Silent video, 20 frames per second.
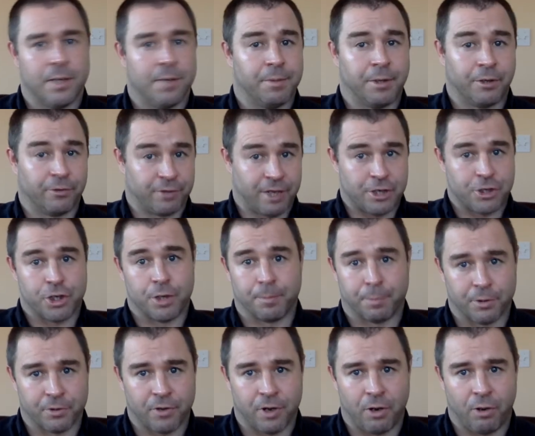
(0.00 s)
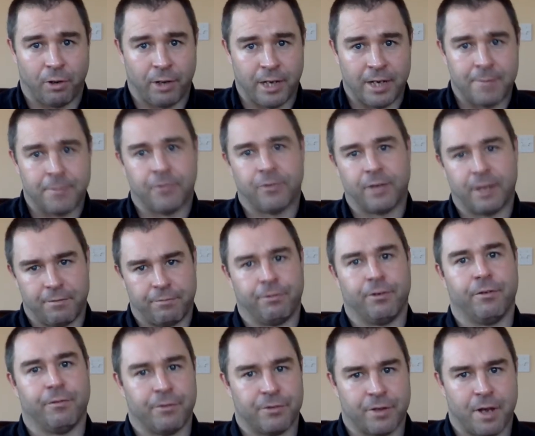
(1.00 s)
because that jumper's whole aim is to get in
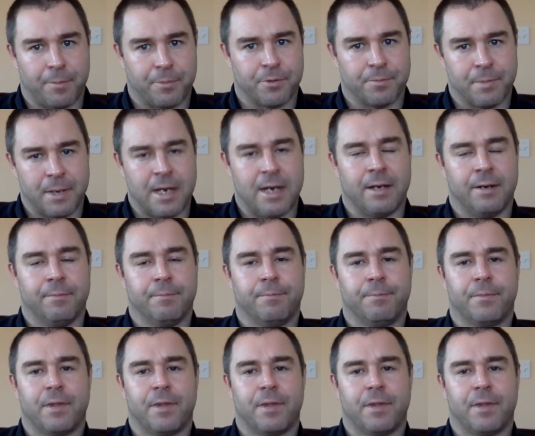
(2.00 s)
front of his opposite man